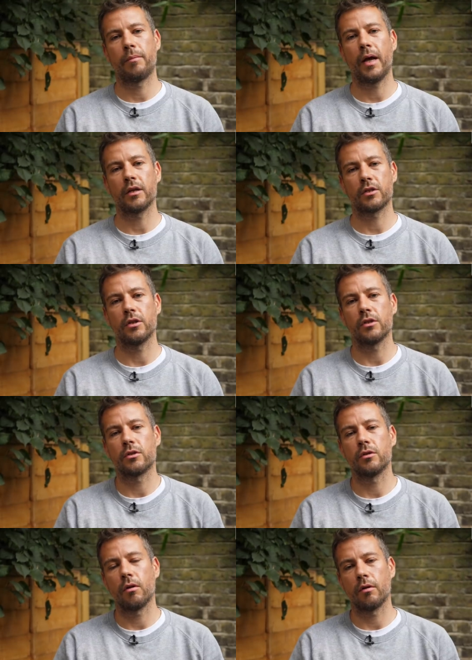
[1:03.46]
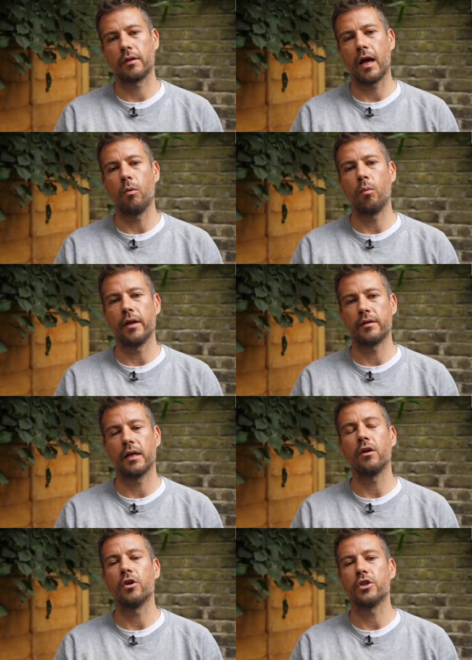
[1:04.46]
Pegasus dealt with
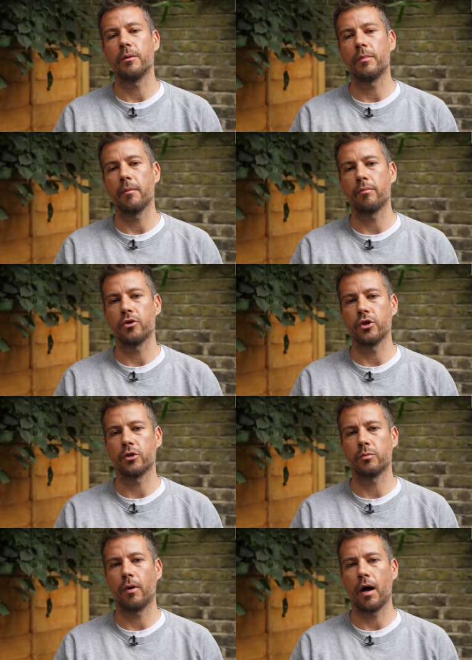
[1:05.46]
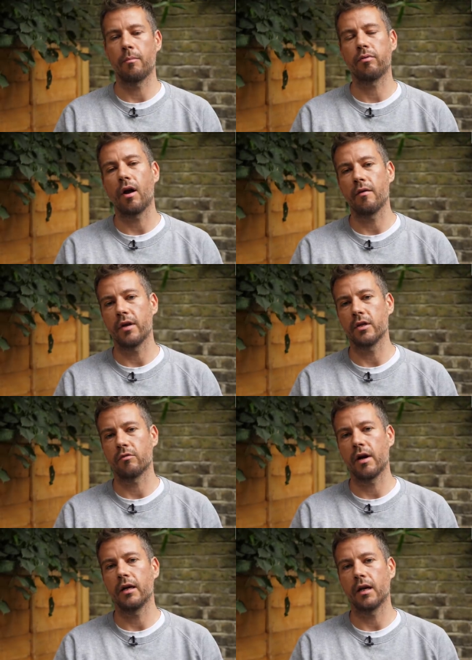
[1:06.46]
technology being produced by a private
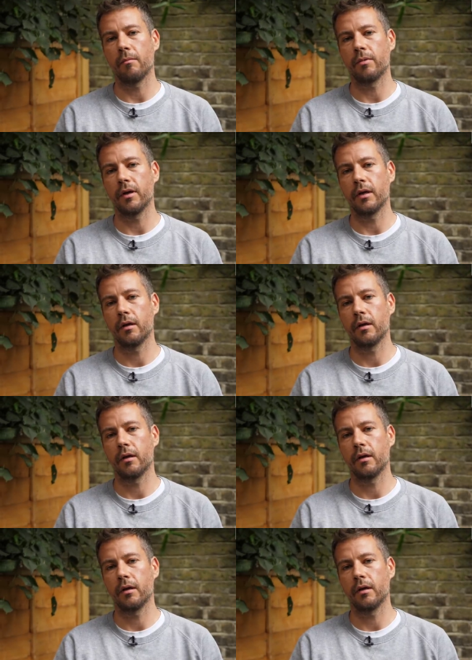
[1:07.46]
Israeli company,